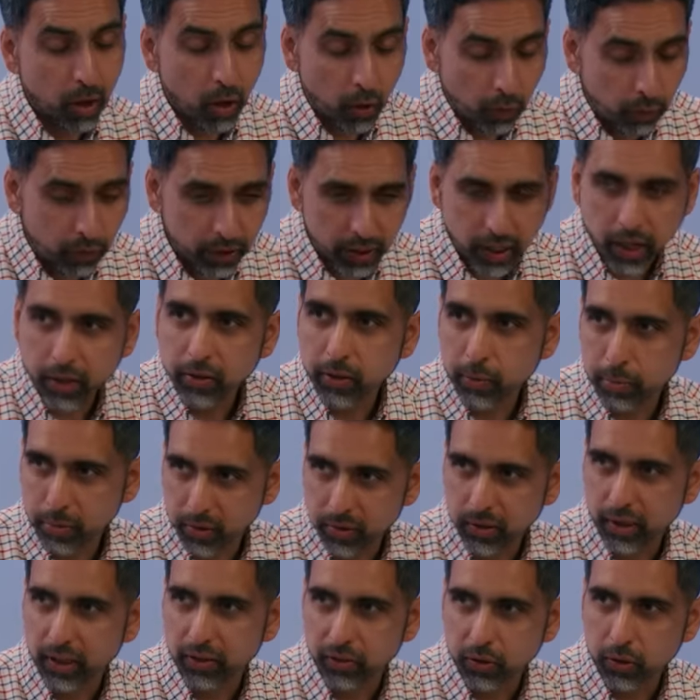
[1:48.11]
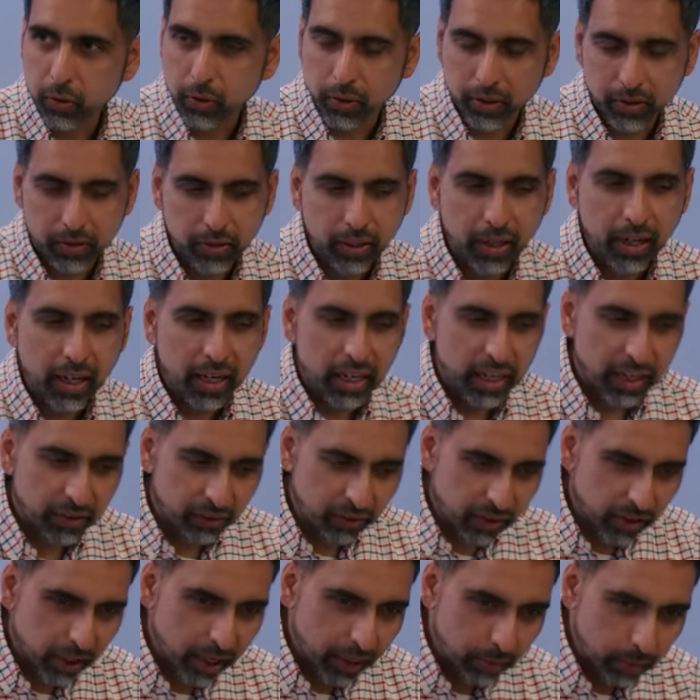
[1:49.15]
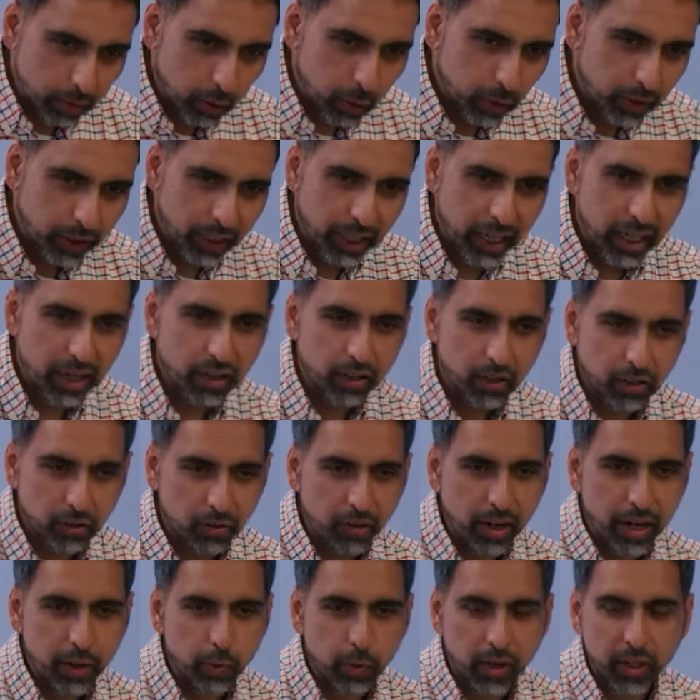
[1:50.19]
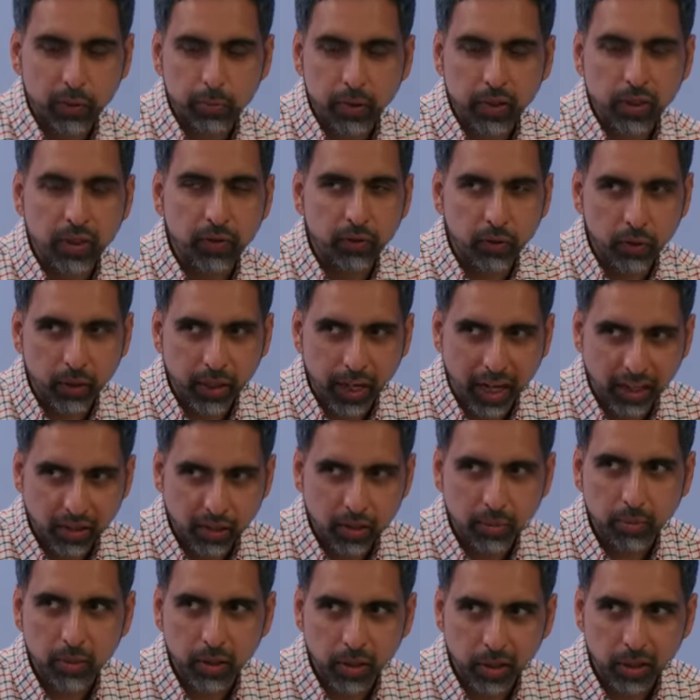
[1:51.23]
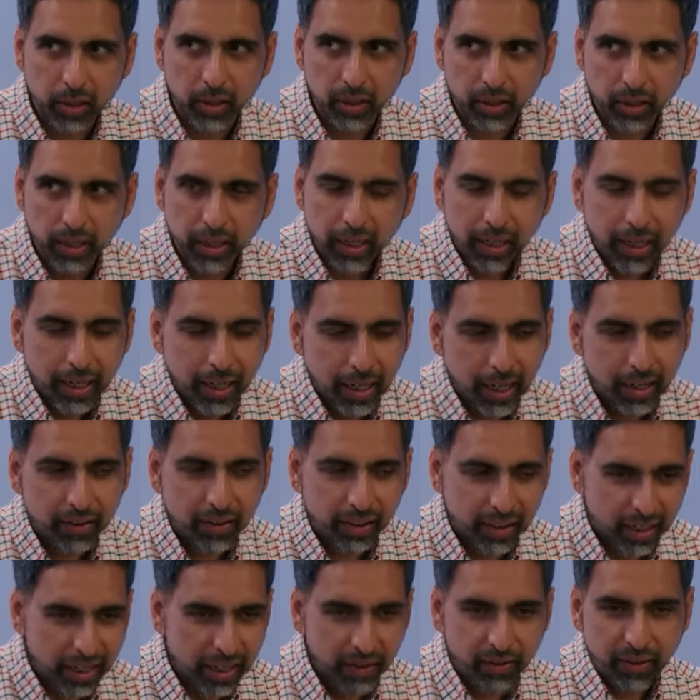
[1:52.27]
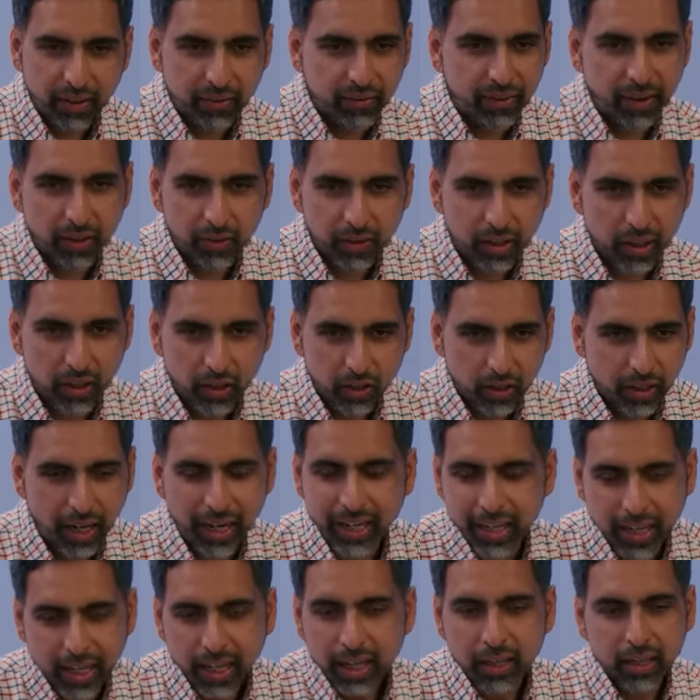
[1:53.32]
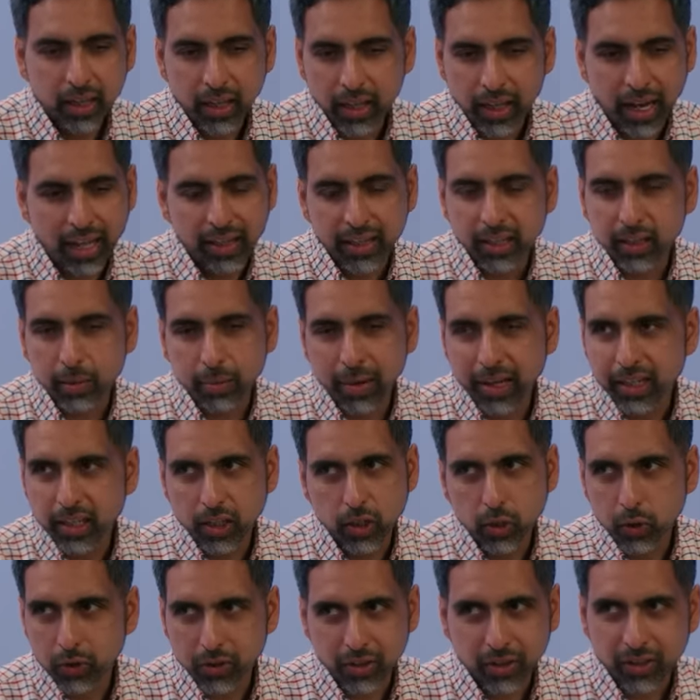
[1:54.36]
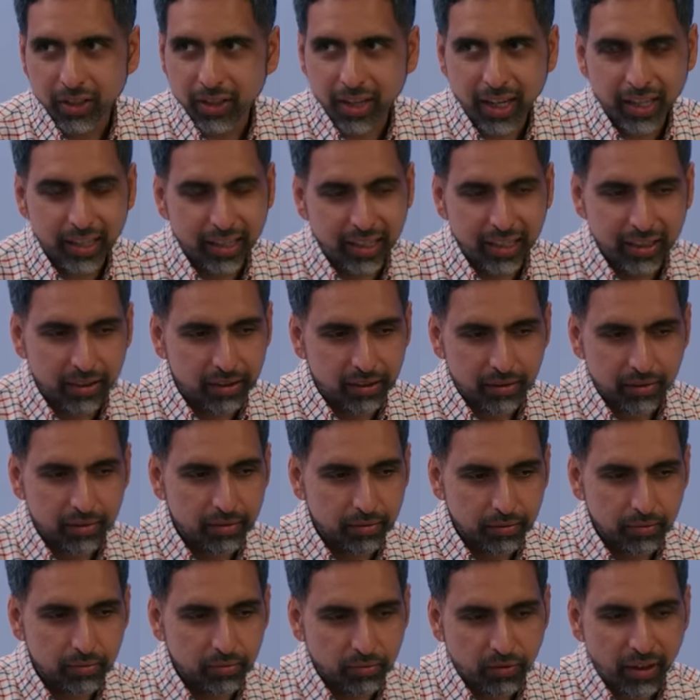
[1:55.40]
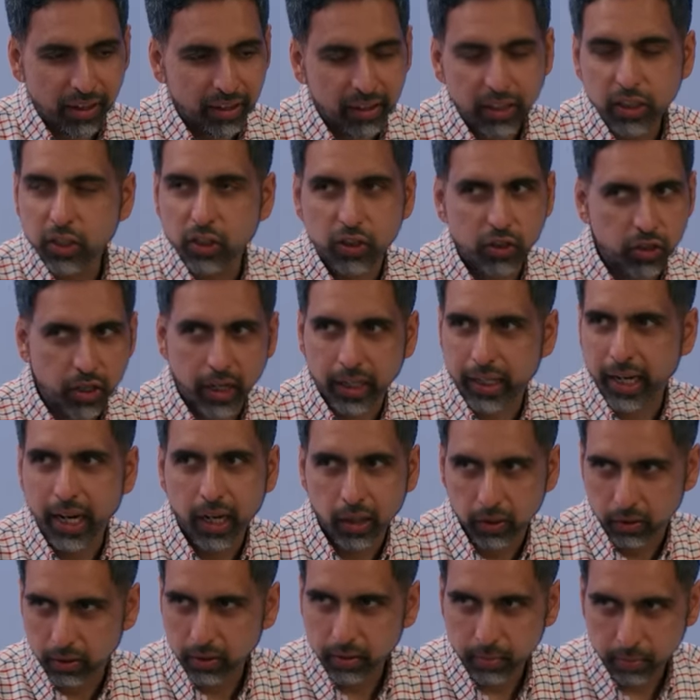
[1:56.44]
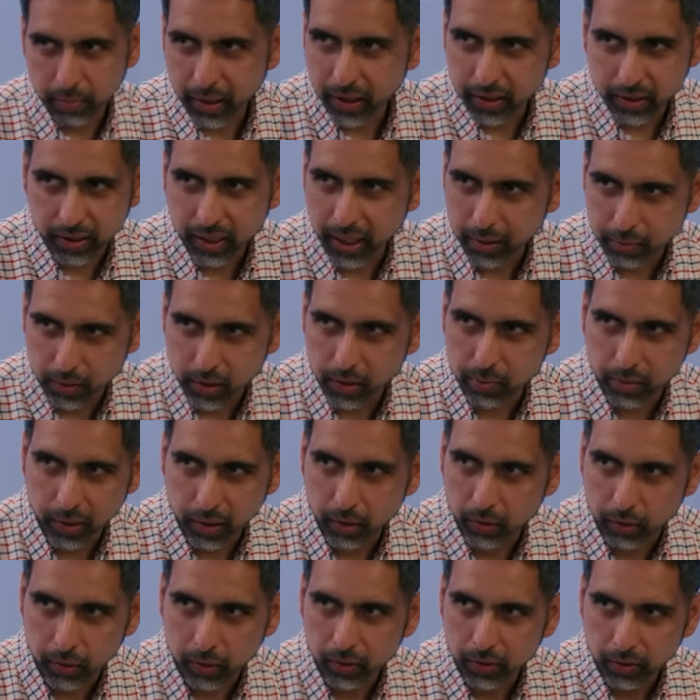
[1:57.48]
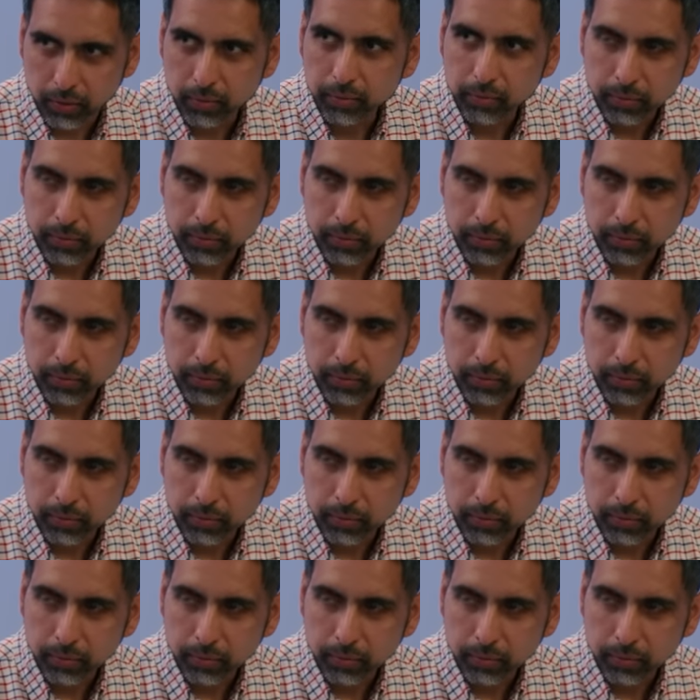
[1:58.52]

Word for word: hopefully 100% of students if they're able to engage in the right way, especially if you catch them early, uh, they can have that foundation. I, I think the main issue is just a lot of kids, frankly, just check out by the time they're in middle school.